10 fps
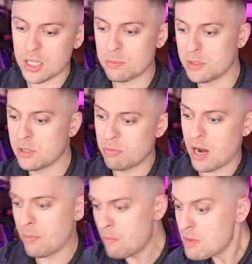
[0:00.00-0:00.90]
explicit
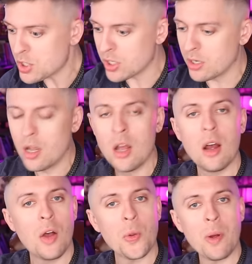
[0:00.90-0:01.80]
prior permission,
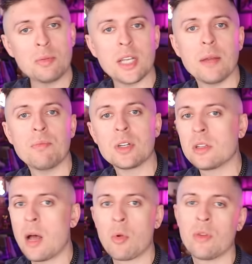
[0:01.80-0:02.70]
on their website. There's a
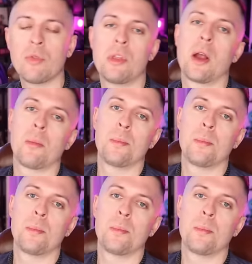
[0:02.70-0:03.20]
lot more info there.